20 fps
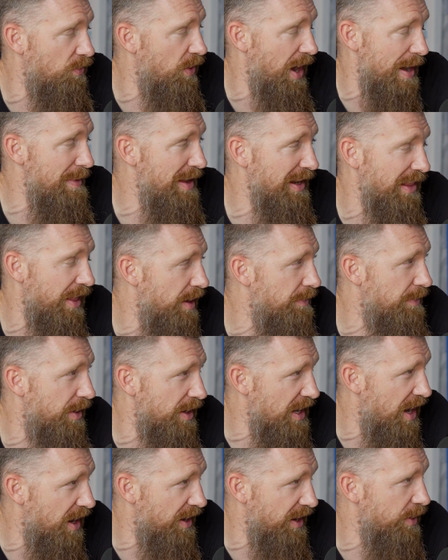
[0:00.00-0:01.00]
I made a lot of
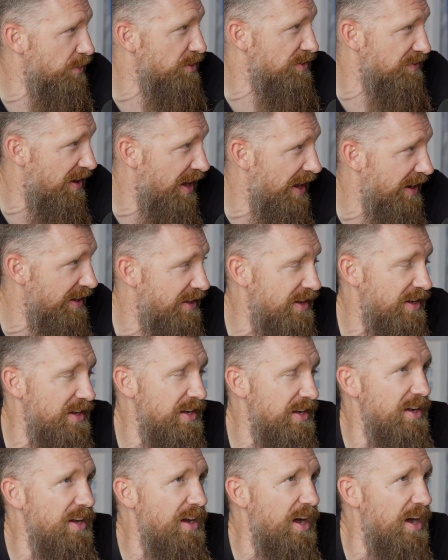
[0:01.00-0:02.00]
money on it. It was fine.
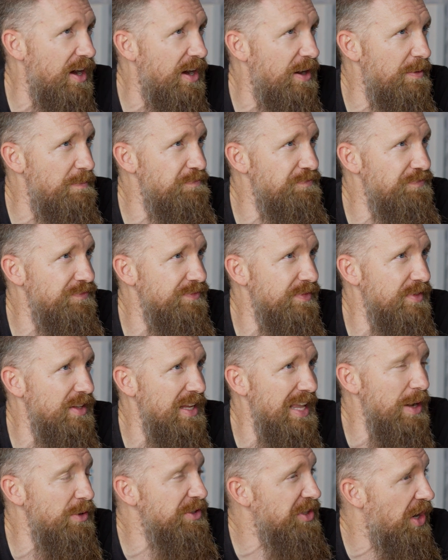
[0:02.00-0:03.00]

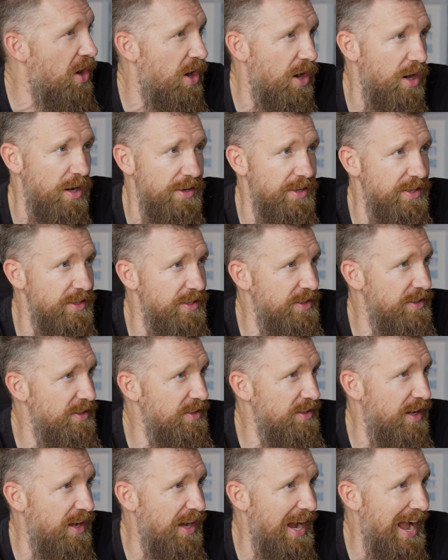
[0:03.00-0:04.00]
It was hard.
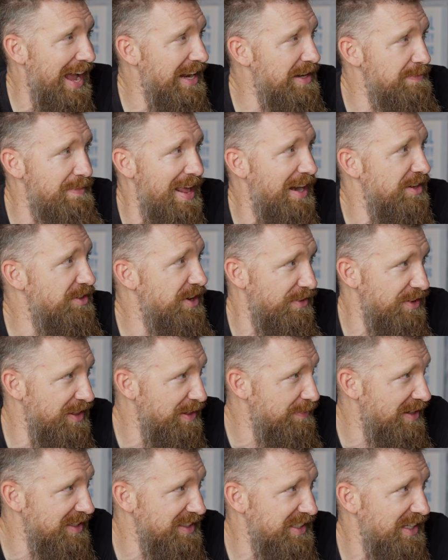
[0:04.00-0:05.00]
I had to manage
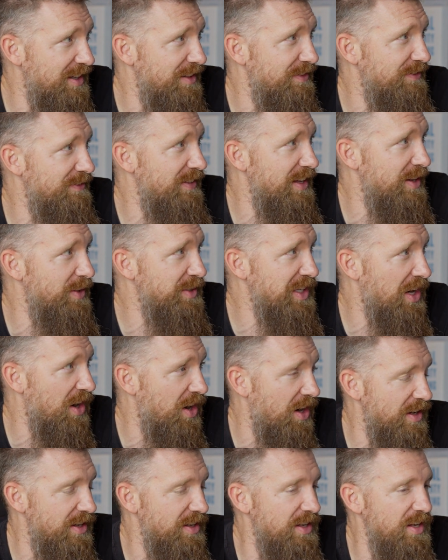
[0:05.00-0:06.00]
everything myself. It was
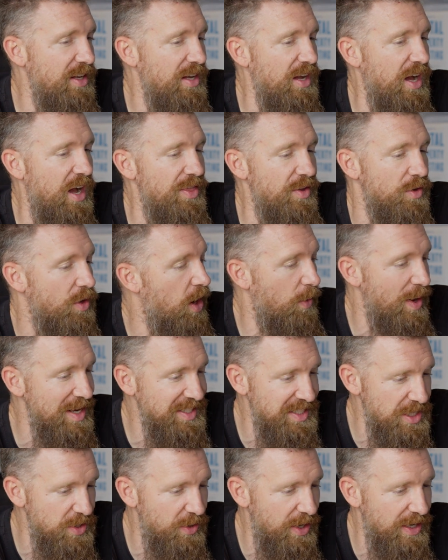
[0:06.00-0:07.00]
hard. There are ways
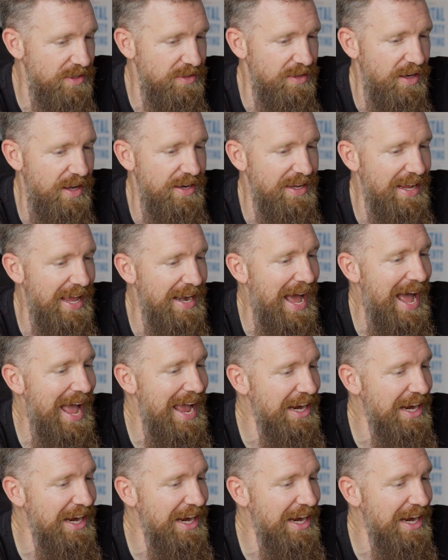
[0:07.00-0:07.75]
to do it. And again,